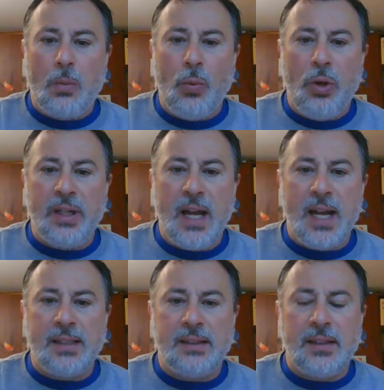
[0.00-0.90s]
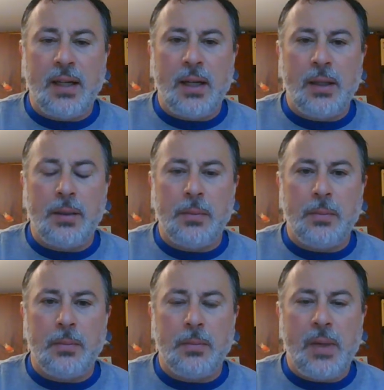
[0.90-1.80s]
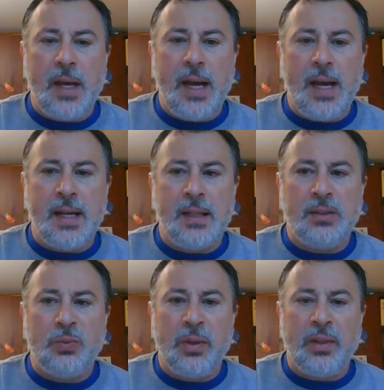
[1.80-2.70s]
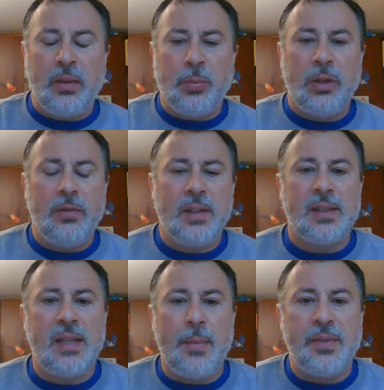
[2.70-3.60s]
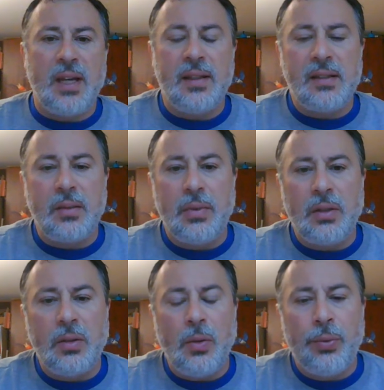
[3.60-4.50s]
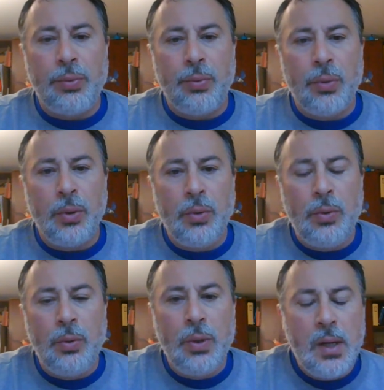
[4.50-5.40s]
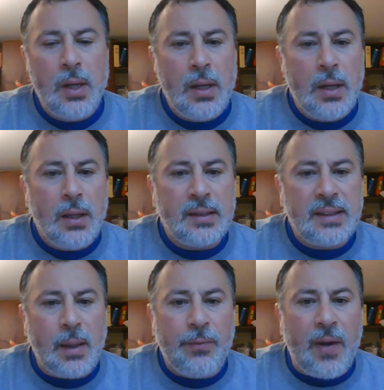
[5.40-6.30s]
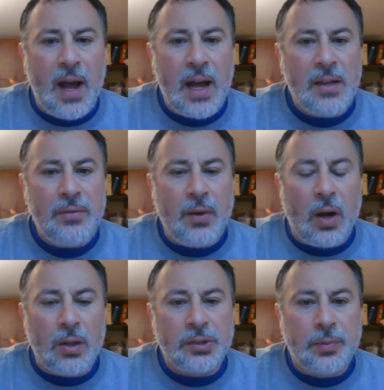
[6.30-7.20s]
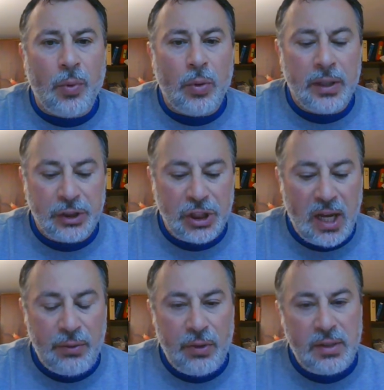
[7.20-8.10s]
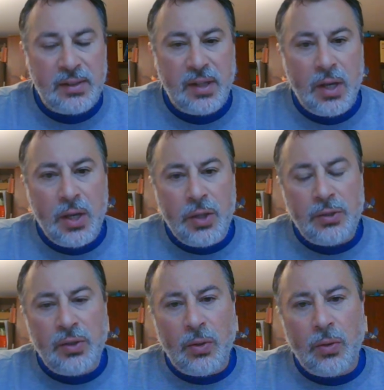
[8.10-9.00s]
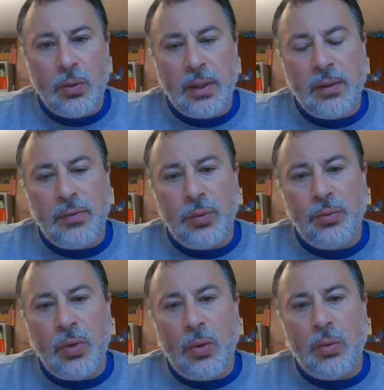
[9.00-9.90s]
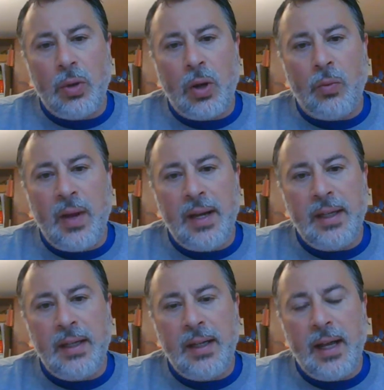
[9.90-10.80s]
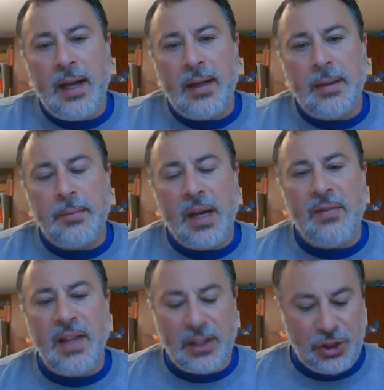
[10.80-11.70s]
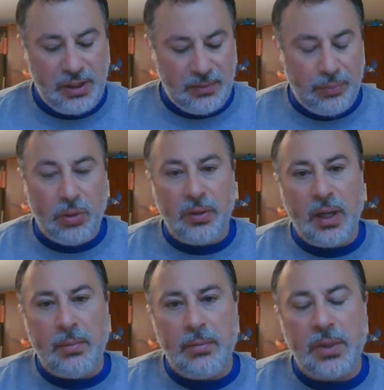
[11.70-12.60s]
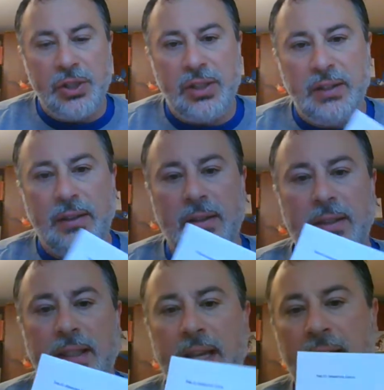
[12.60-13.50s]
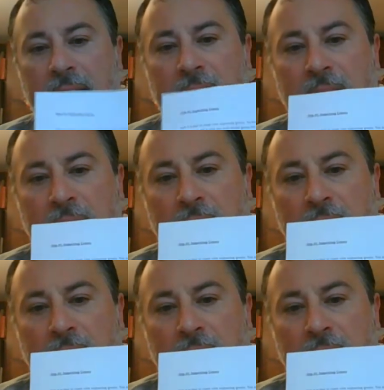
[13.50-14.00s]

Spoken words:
Morning, guys. As with the previous steps on this, I'm going to go through step five, our supporting genres. So if you don't already have that sheet pulled up, the sheet today